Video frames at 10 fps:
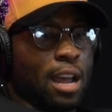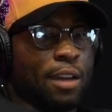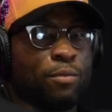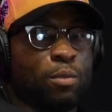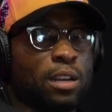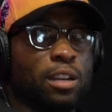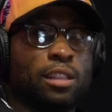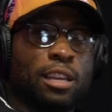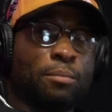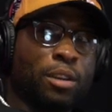I've won
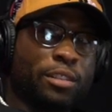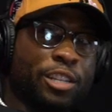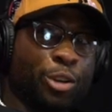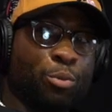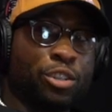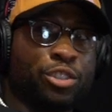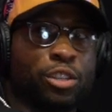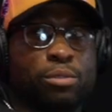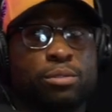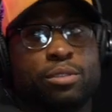nothing but tier one
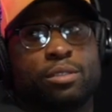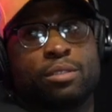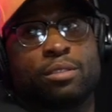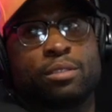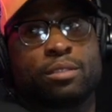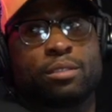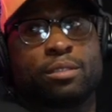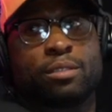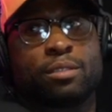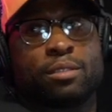shows. Facts.
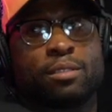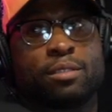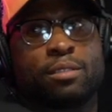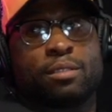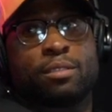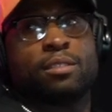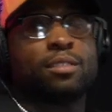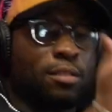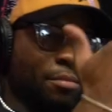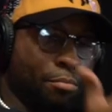Boston.
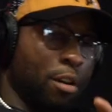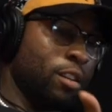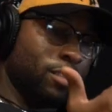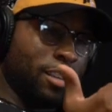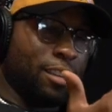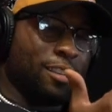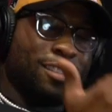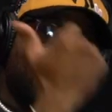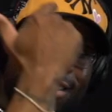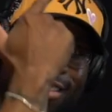That's a, Boston.
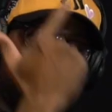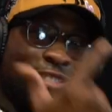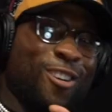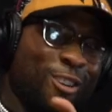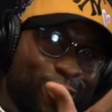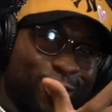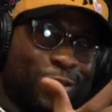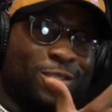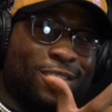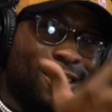Boston.
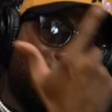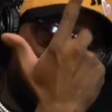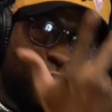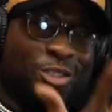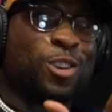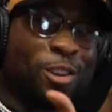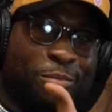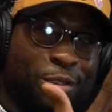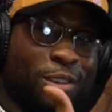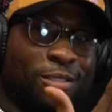Arnold, the New York
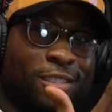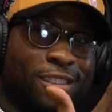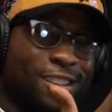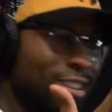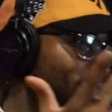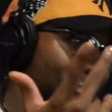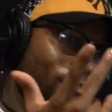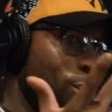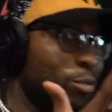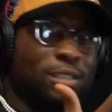Pro.
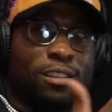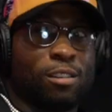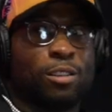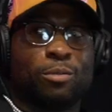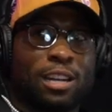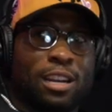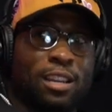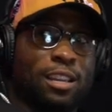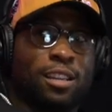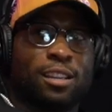The O is the only one I
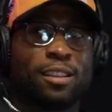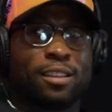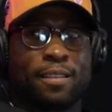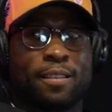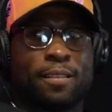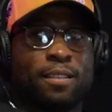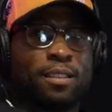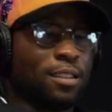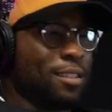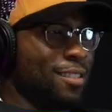need. And you've only been doing this
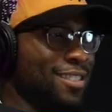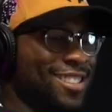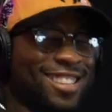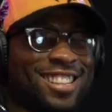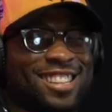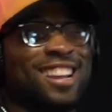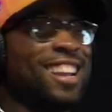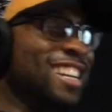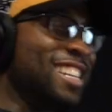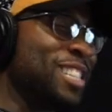for two
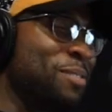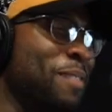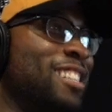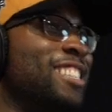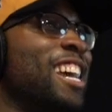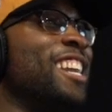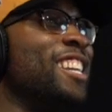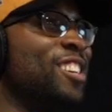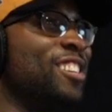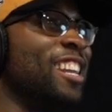years. This is my second
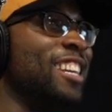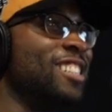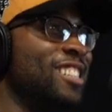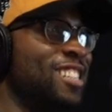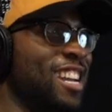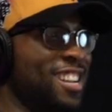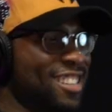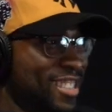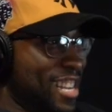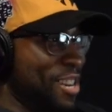year, ladies and
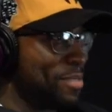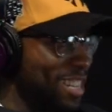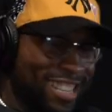gentlemen.